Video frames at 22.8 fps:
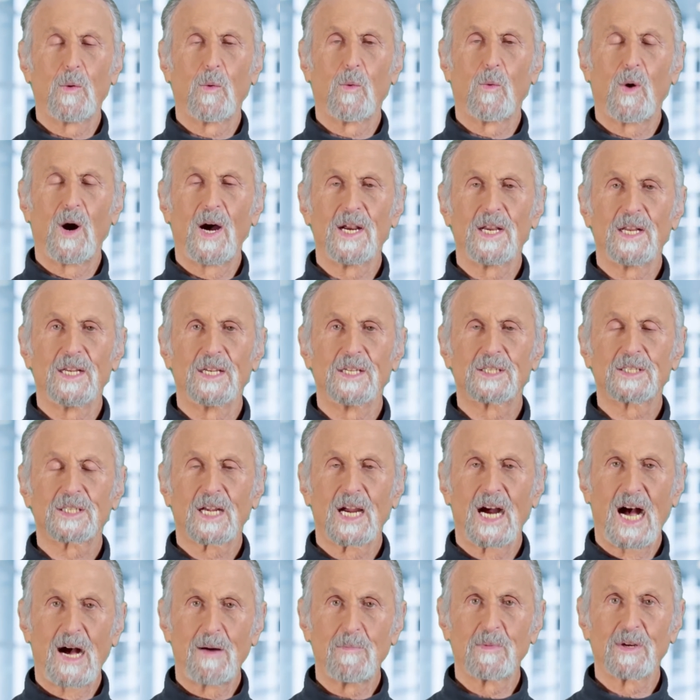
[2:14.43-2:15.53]
what is
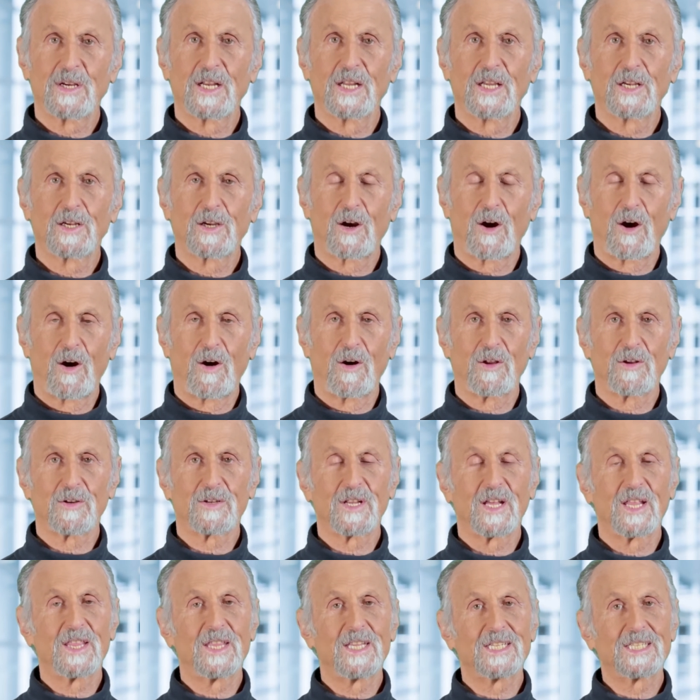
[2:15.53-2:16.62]
commonly called
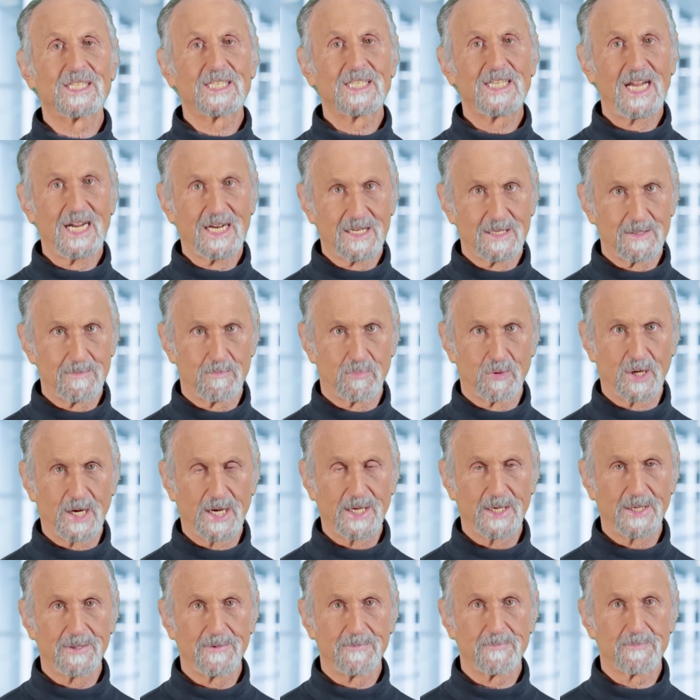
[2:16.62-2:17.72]
the second
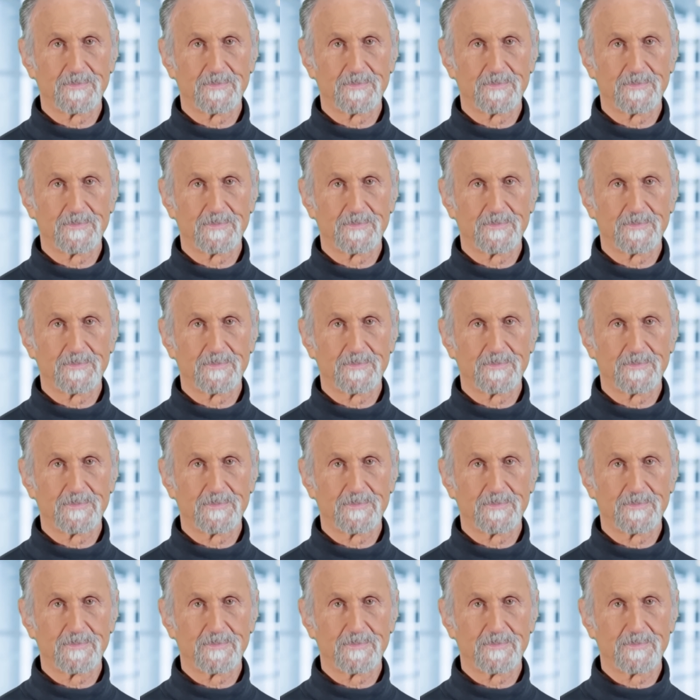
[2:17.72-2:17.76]
brain.